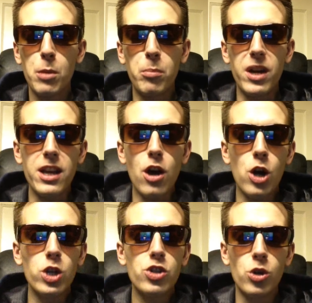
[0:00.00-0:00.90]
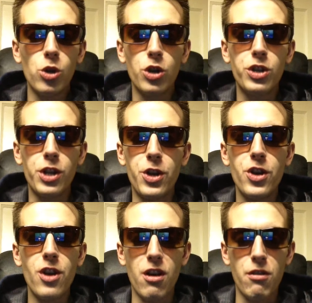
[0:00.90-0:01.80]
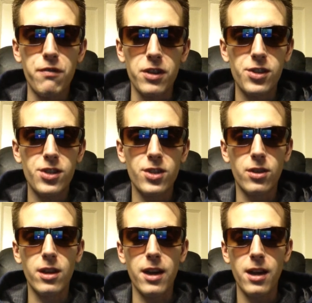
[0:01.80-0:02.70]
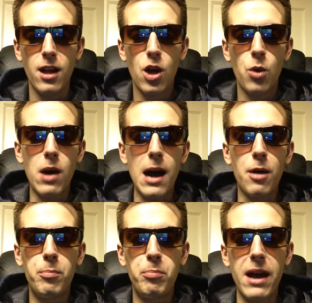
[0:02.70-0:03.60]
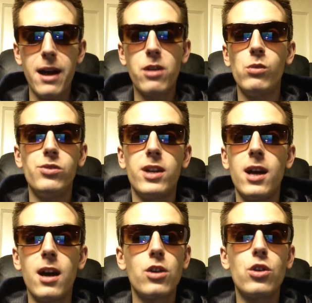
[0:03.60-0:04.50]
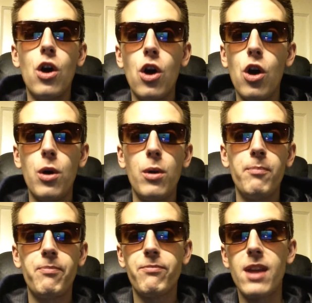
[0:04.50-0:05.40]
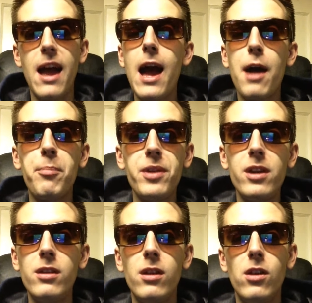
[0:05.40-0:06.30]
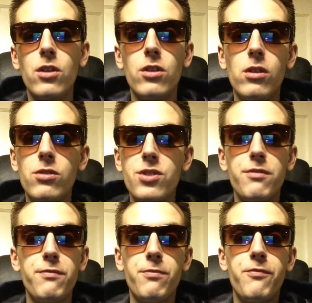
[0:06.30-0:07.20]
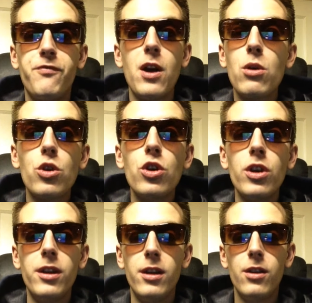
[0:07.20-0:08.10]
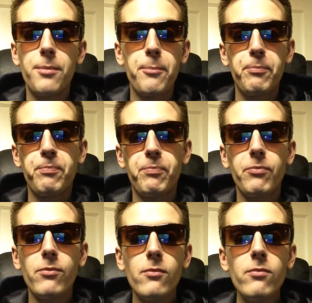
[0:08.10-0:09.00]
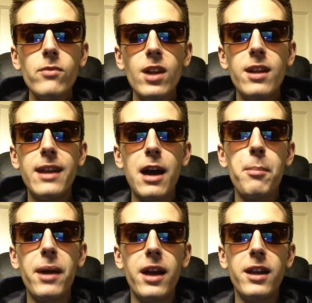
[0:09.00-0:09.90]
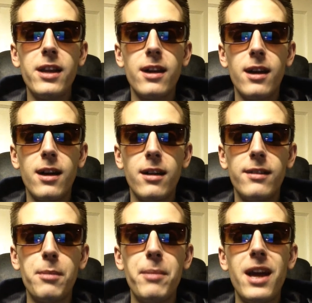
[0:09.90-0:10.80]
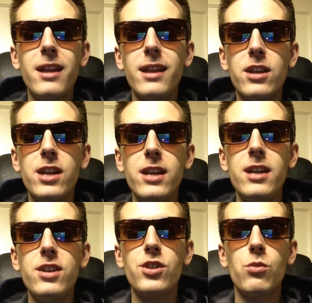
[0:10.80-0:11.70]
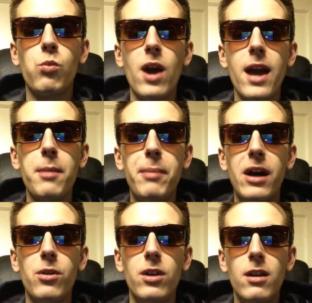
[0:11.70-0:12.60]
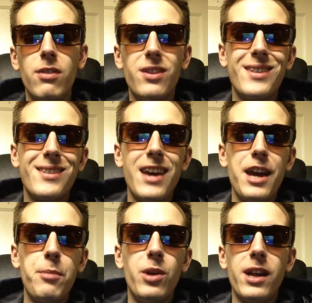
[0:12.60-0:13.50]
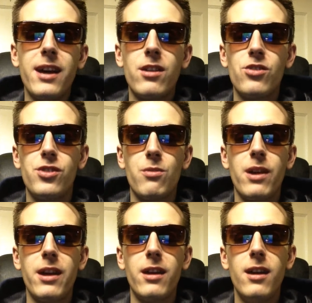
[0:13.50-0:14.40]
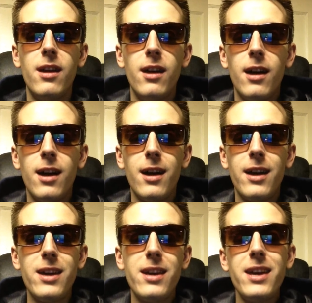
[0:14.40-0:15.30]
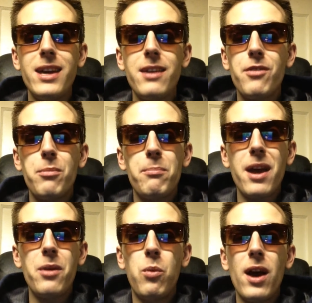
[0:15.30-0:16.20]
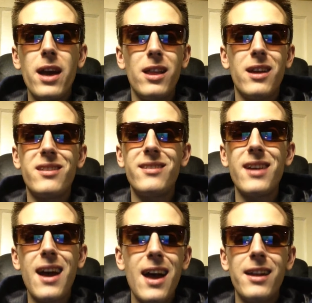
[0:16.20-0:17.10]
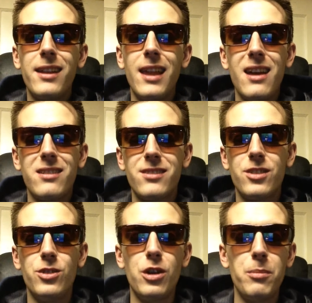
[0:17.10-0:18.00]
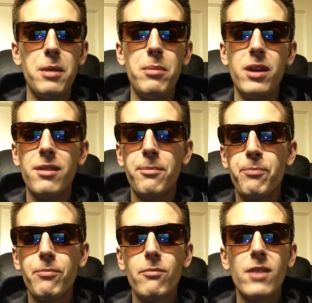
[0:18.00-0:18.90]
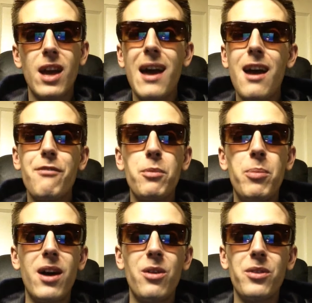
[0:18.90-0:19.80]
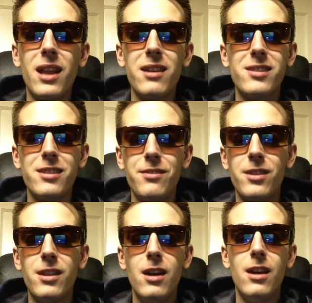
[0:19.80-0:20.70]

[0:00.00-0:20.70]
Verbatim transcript: But he also looked nervous, okay? While Pac was uh, calm, happy, you know, and just felt good. Now Manny, uh, now Manny, like, he, he should weigh about the same when he enters the ring. Uh, he, he even may weigh like a tad less, you know, maybe half a pound less even.